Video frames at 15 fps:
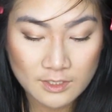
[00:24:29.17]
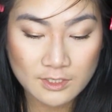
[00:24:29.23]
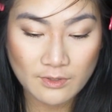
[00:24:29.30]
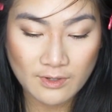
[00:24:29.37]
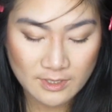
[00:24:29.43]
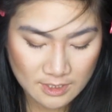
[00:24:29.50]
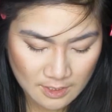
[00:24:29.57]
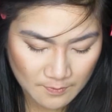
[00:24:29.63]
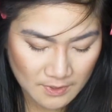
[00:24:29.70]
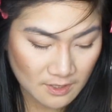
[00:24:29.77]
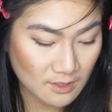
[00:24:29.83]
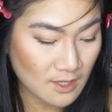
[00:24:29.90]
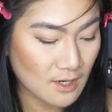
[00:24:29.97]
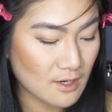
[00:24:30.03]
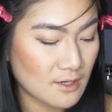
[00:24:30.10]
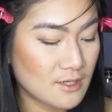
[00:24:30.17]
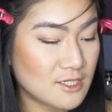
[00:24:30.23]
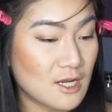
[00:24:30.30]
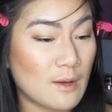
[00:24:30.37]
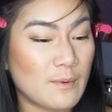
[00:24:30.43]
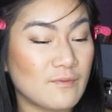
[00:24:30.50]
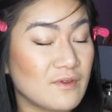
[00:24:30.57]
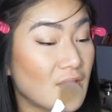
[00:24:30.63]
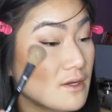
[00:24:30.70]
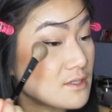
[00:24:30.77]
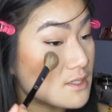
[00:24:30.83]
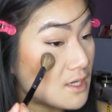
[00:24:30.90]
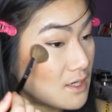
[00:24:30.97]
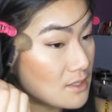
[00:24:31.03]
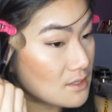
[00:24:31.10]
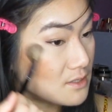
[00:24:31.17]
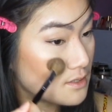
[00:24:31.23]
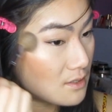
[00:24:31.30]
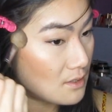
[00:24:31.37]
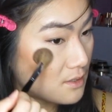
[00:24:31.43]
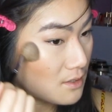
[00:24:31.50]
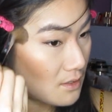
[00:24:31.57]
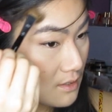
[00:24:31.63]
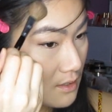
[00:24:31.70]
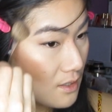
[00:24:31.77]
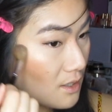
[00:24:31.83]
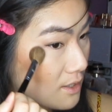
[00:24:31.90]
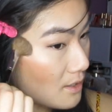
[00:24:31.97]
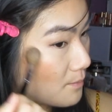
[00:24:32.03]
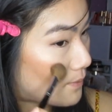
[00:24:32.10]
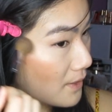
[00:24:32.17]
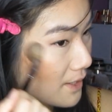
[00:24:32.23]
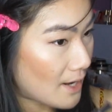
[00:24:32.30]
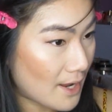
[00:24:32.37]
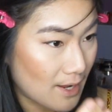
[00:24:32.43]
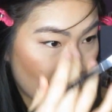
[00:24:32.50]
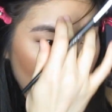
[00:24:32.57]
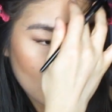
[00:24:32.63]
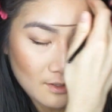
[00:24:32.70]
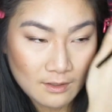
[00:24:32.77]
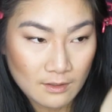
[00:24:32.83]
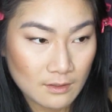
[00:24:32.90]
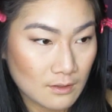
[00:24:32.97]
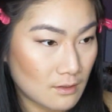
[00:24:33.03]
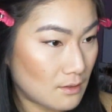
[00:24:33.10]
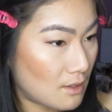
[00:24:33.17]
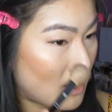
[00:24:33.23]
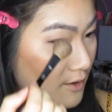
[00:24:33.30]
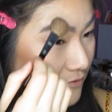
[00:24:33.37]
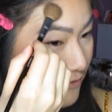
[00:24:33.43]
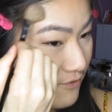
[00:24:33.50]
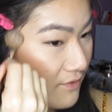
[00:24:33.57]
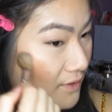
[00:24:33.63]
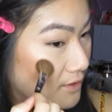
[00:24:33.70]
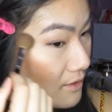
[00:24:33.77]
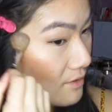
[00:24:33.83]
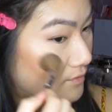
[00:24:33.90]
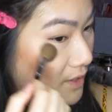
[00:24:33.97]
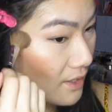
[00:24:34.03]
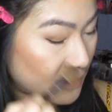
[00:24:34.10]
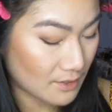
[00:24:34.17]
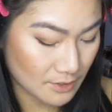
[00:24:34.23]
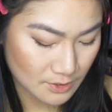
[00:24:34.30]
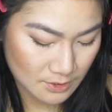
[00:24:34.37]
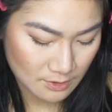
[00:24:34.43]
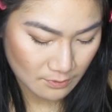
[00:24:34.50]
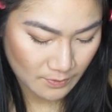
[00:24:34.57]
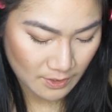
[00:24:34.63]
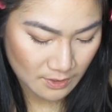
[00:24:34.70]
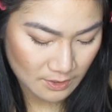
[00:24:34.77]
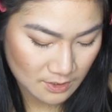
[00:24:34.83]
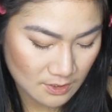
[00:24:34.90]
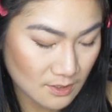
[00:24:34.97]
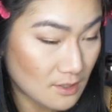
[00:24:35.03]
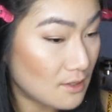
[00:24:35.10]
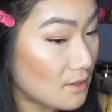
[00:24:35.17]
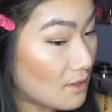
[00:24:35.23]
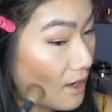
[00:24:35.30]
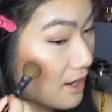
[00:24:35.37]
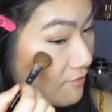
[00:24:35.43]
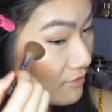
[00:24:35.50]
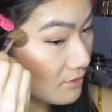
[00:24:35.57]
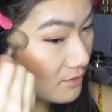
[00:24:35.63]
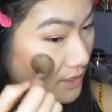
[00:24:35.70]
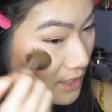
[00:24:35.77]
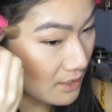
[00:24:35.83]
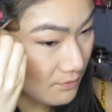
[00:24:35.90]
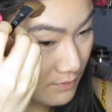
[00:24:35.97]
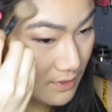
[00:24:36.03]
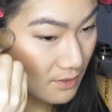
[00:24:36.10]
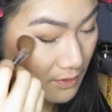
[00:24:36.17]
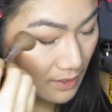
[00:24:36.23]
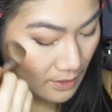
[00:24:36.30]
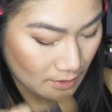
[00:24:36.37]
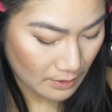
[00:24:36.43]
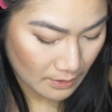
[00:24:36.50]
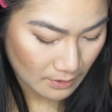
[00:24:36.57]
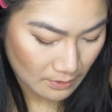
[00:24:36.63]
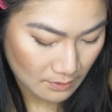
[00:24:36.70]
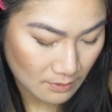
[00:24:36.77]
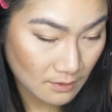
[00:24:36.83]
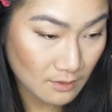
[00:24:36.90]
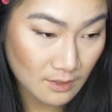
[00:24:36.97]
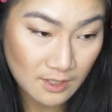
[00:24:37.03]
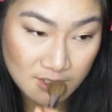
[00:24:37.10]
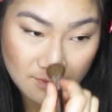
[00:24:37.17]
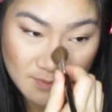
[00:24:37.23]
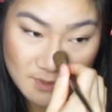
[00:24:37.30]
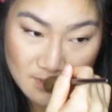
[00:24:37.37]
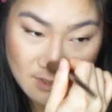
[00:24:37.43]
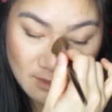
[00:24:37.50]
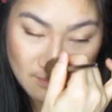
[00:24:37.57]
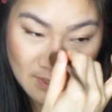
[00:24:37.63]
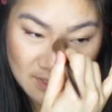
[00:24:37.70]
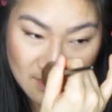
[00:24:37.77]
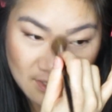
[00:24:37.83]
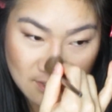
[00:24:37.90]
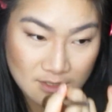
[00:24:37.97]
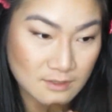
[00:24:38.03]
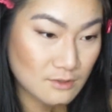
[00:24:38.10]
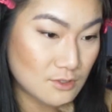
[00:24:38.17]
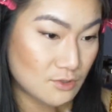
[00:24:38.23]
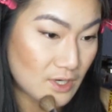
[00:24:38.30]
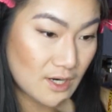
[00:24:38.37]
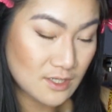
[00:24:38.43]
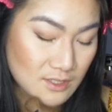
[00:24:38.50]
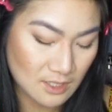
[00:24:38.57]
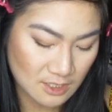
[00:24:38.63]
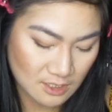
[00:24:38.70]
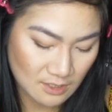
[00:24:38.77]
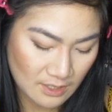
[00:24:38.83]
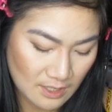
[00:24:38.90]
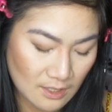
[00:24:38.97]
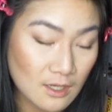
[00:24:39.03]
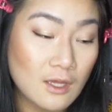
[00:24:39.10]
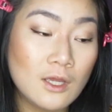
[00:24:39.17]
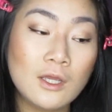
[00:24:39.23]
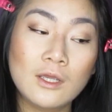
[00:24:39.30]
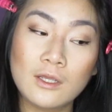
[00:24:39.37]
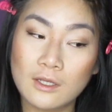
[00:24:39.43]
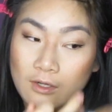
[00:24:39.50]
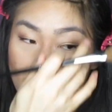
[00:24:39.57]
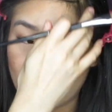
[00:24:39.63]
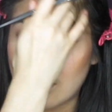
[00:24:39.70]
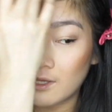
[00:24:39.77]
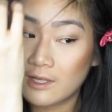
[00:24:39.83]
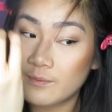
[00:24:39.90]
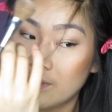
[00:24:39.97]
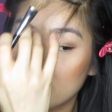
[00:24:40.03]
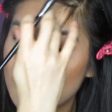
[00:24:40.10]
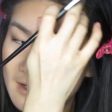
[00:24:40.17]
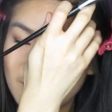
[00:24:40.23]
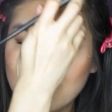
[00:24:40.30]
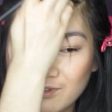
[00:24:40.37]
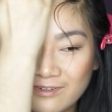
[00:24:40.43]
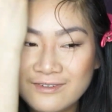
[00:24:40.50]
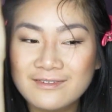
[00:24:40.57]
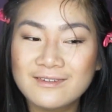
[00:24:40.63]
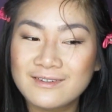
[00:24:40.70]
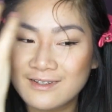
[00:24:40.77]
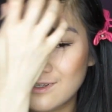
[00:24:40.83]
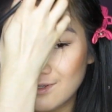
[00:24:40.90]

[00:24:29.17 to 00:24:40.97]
So I dip it in there, tap out the excess, and apply. I freaking love highlighters so much. I feel naked without highlighter because my skin's so dry, so I need to, like, you know, highlight myself.